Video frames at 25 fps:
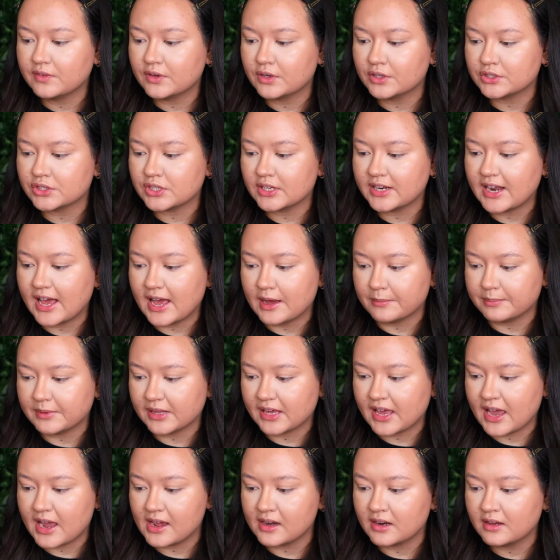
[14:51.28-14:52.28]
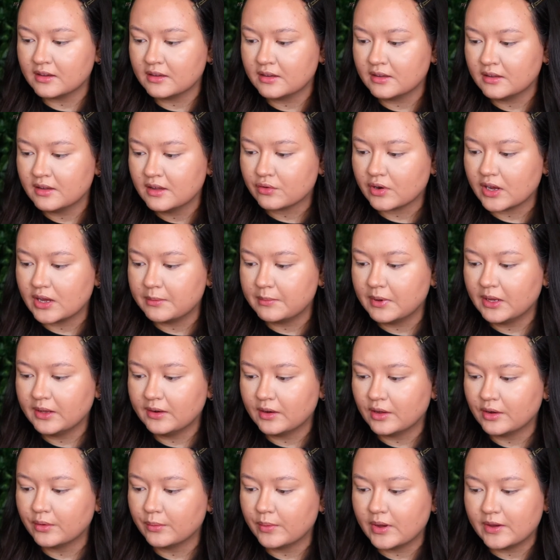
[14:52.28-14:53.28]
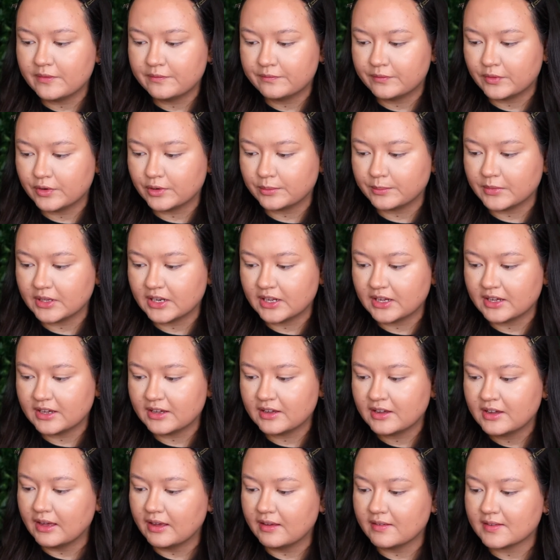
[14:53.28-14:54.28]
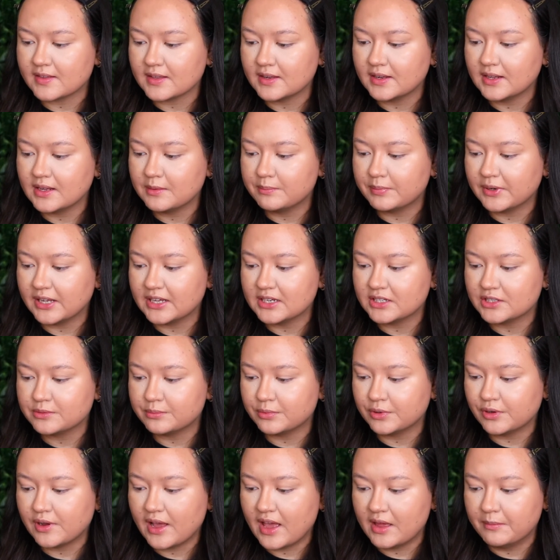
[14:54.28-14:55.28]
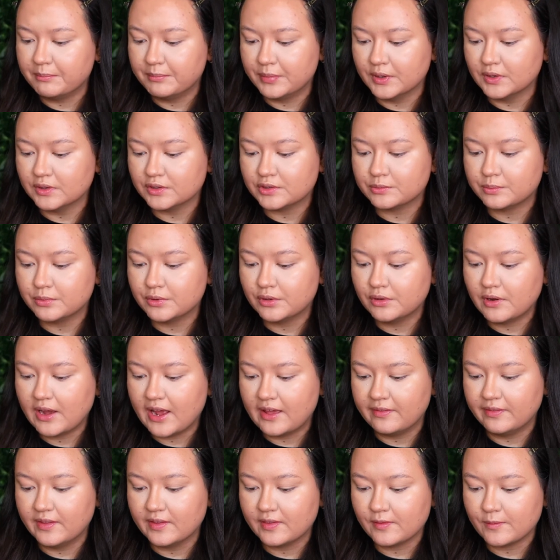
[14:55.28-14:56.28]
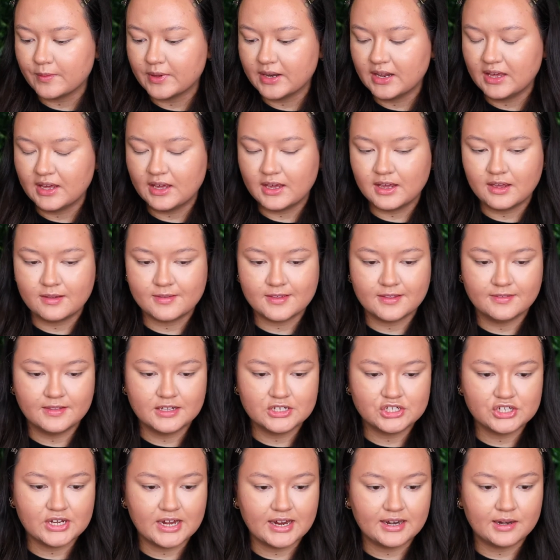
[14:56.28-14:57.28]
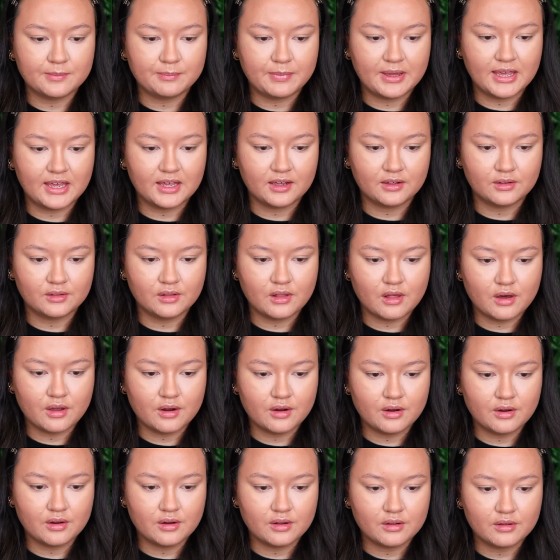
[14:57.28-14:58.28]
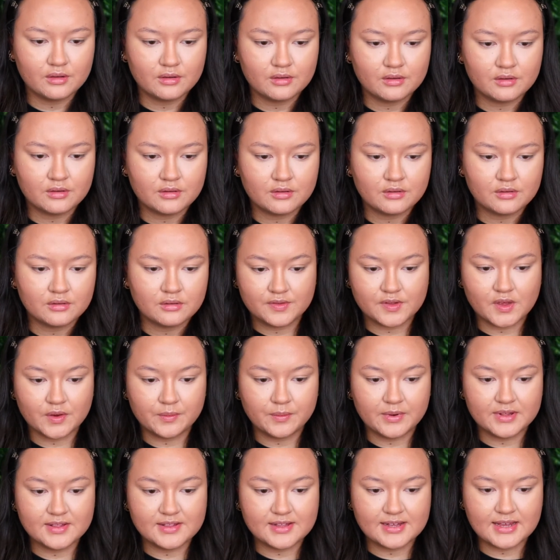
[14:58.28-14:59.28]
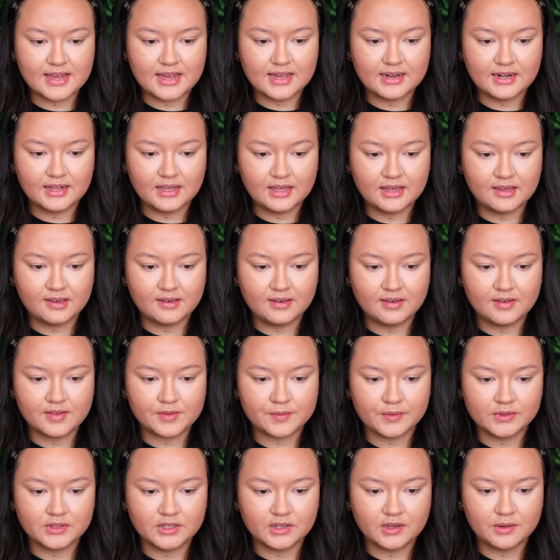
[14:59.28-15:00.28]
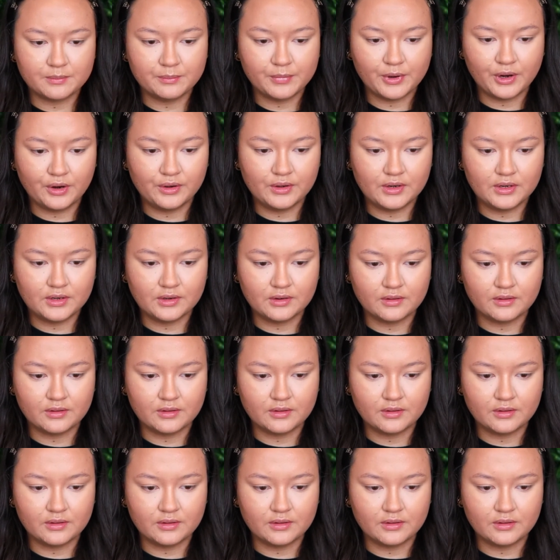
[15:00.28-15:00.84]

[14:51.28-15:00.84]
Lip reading: Cushion Applicator, Creamy Longwear Formula, Easily Blendable and Buildable, and this one here is in the shade Pink Glow. So once again, here is what the component